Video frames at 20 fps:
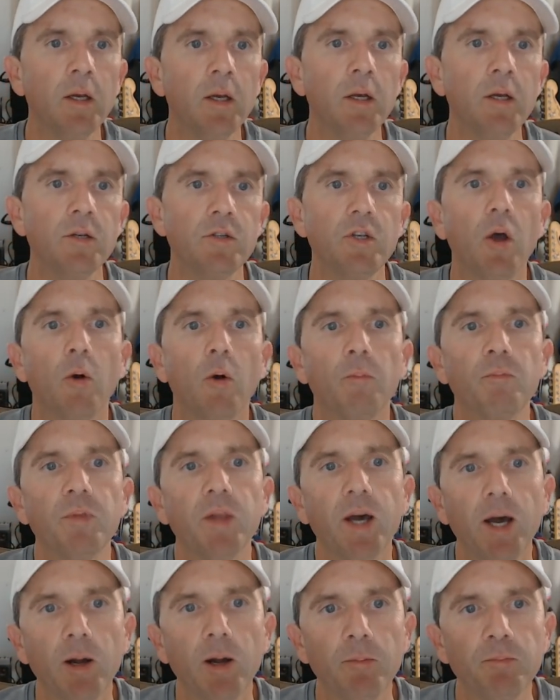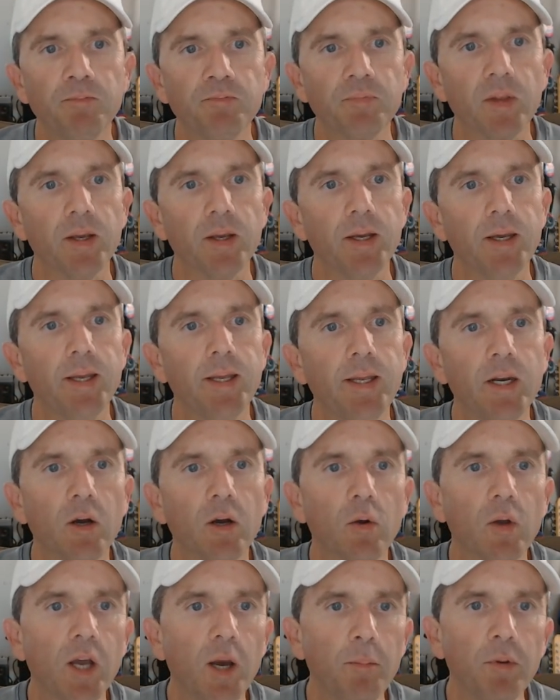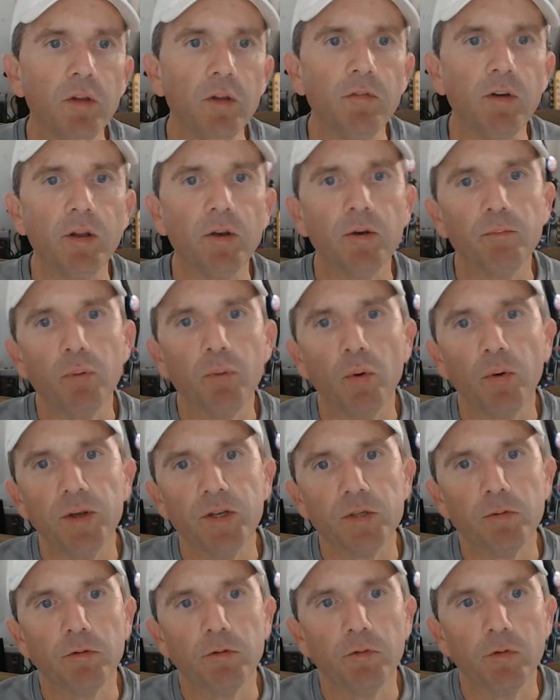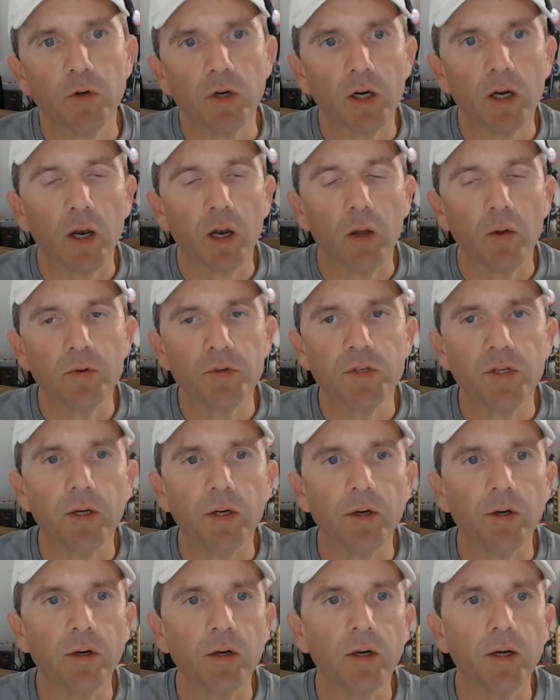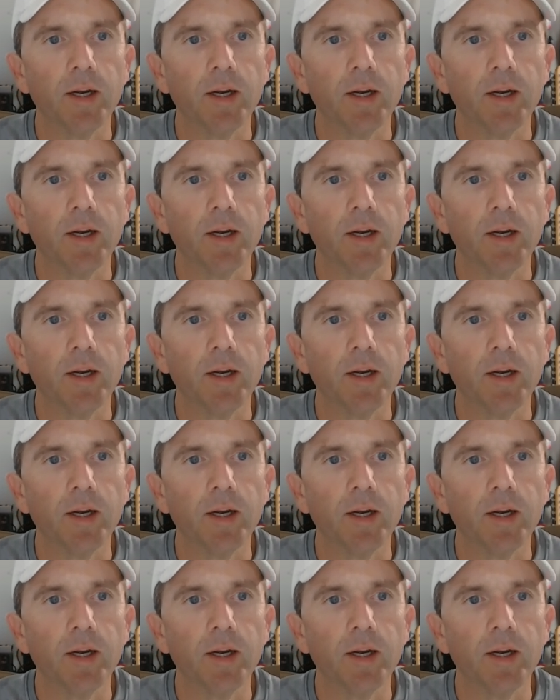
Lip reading: So, you know, a couple of other points before I close here.